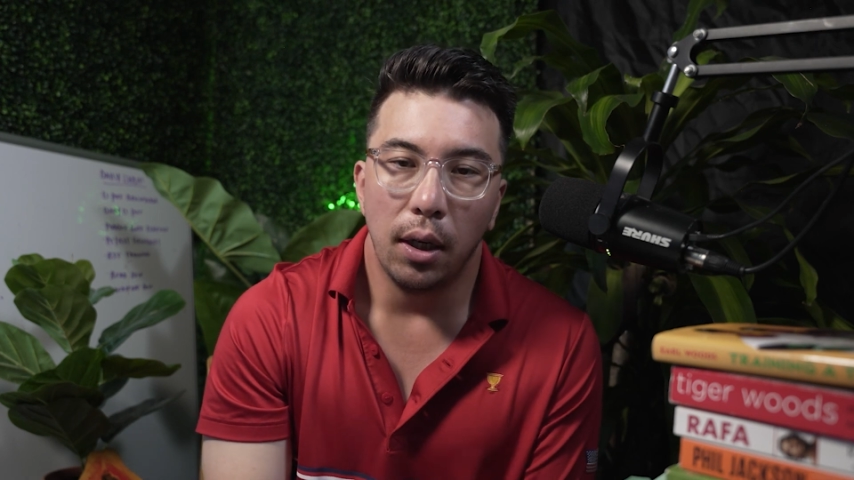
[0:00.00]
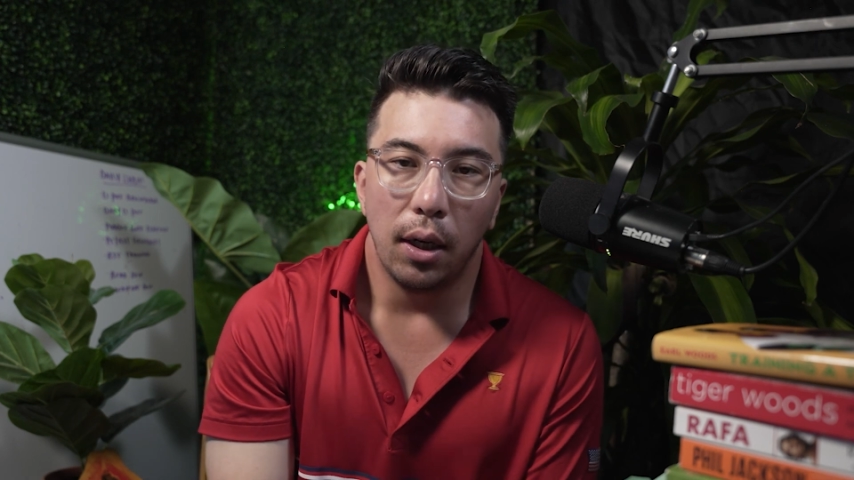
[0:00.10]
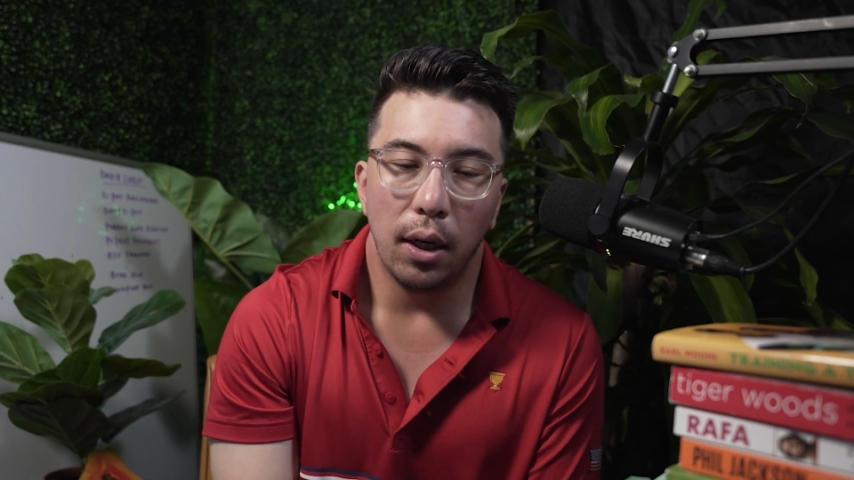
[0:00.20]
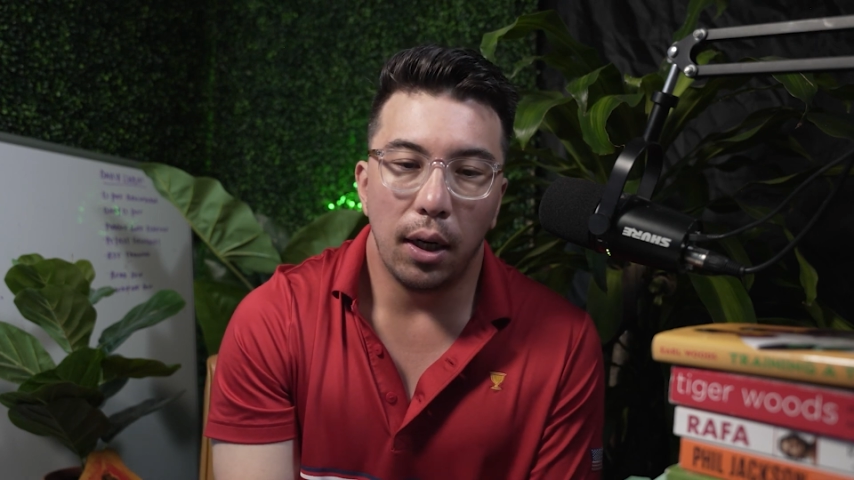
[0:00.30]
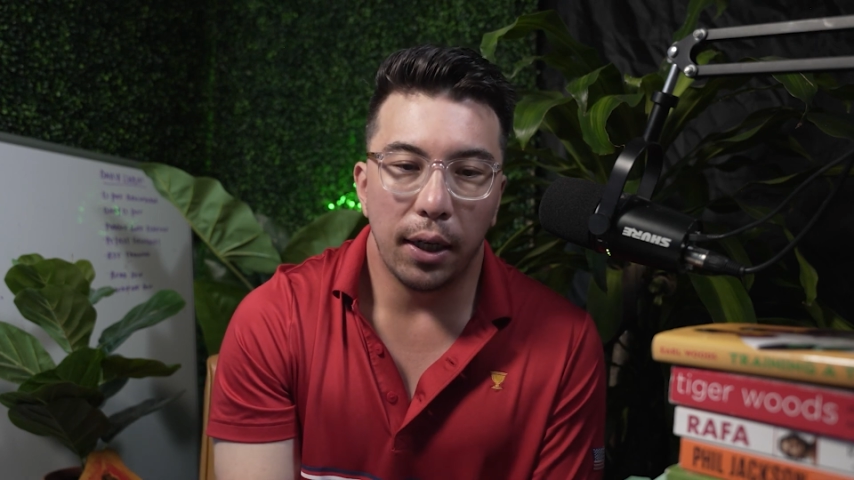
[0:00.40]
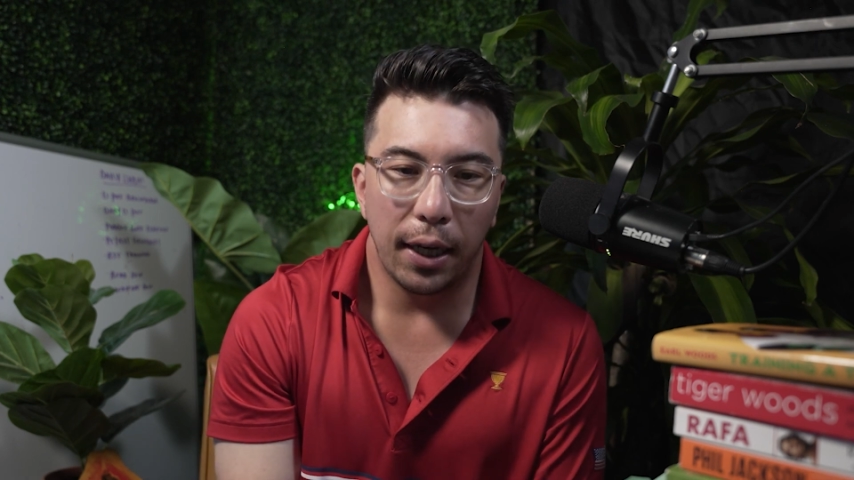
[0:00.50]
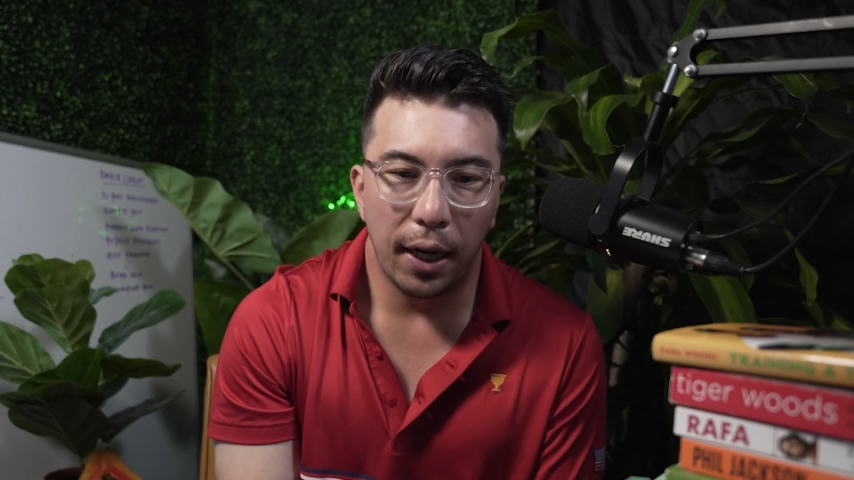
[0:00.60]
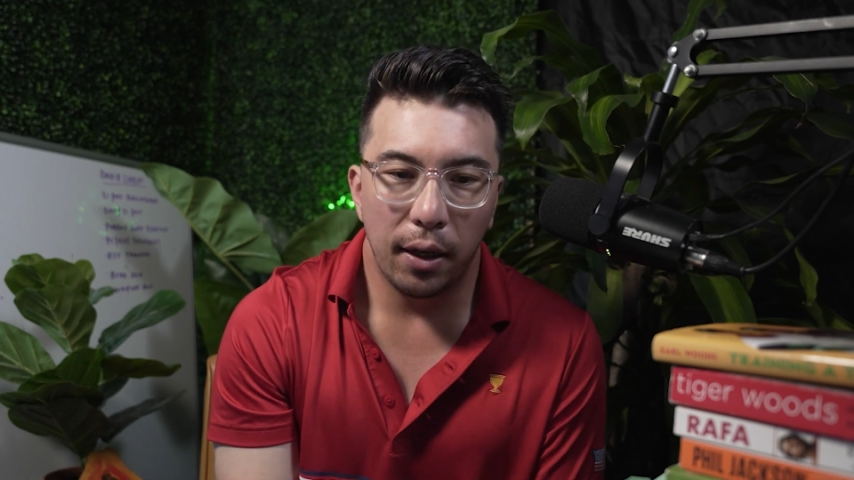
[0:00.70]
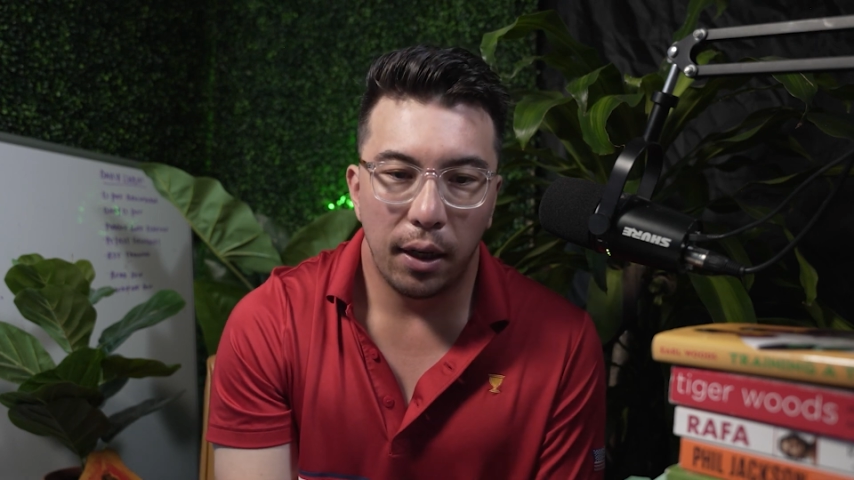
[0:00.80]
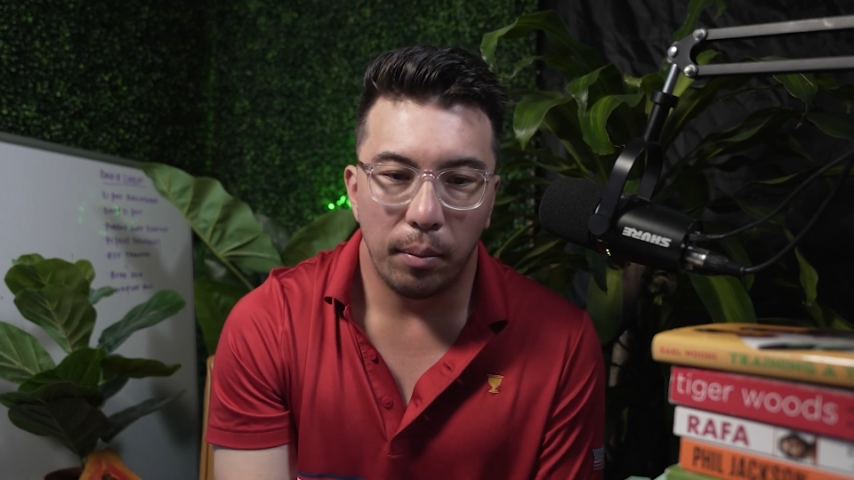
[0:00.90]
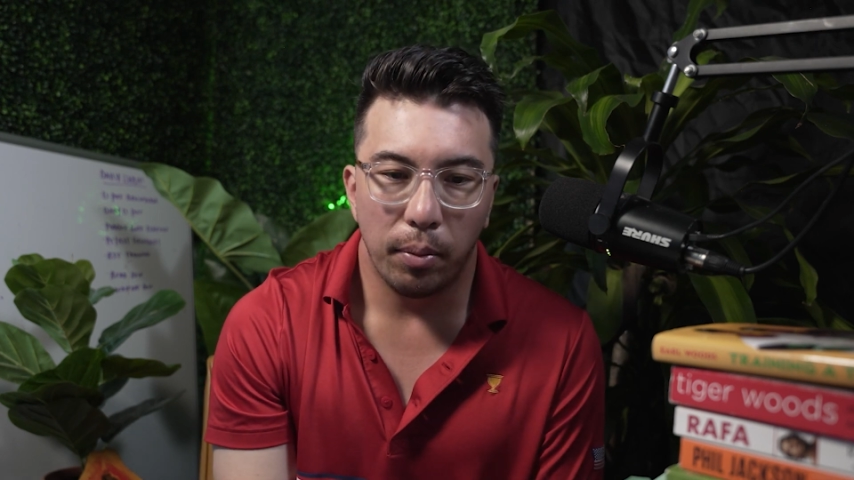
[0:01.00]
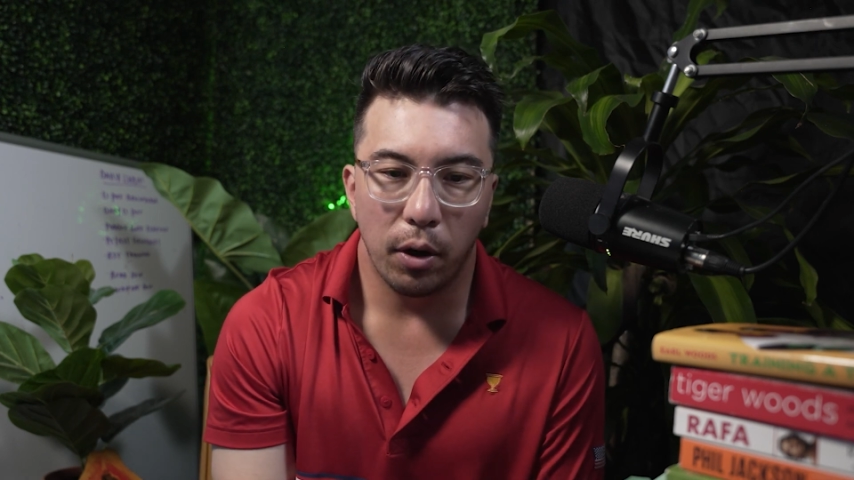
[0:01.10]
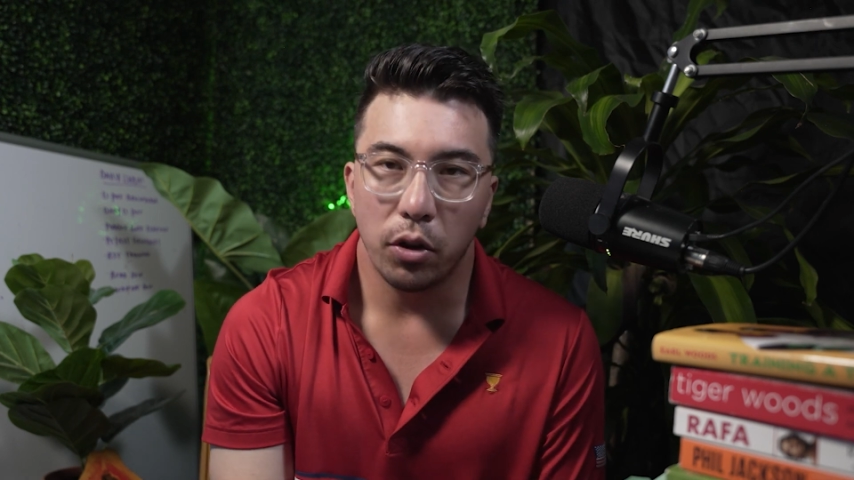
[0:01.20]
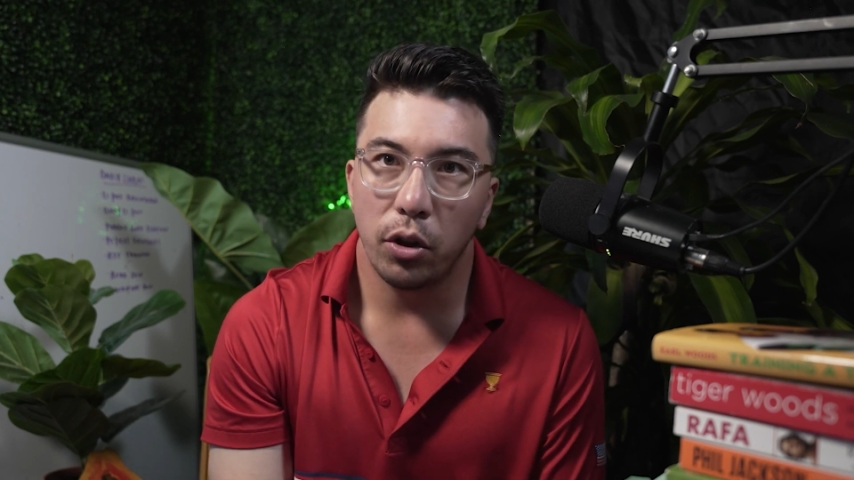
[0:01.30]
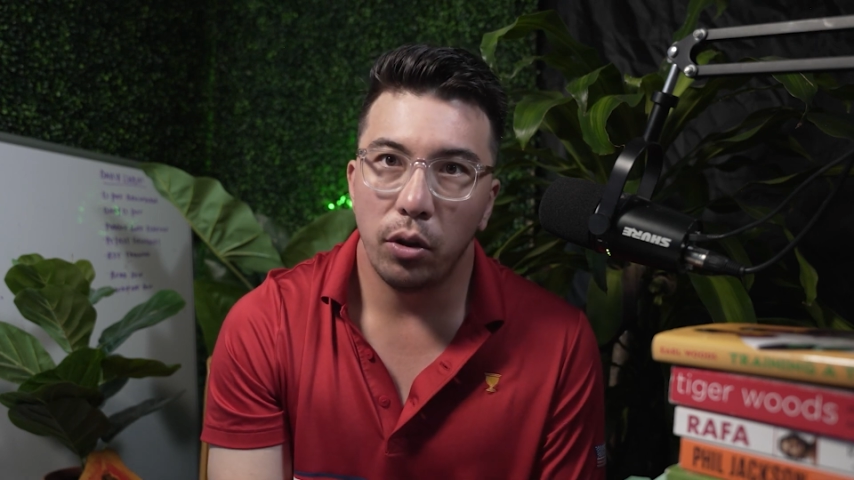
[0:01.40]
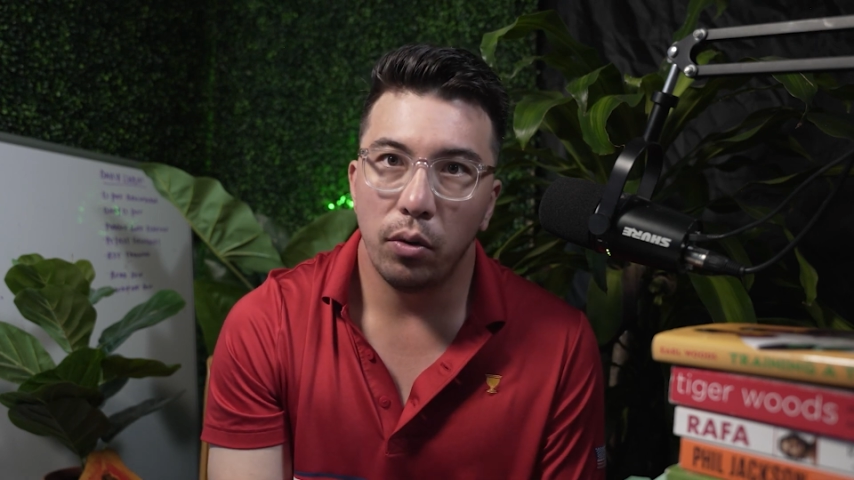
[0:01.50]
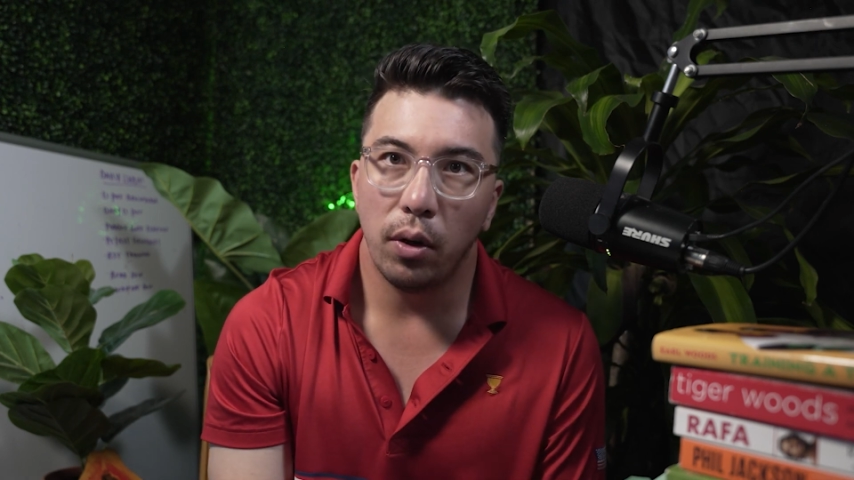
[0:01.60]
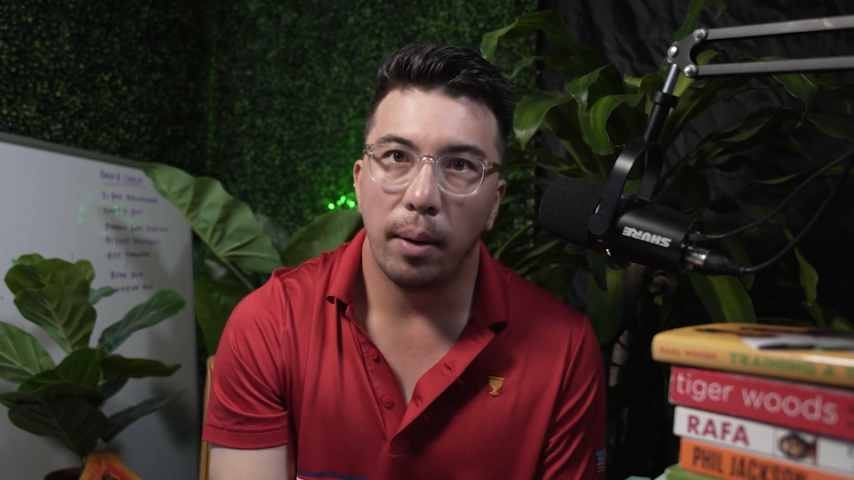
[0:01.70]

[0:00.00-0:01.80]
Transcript: Again, in part 2,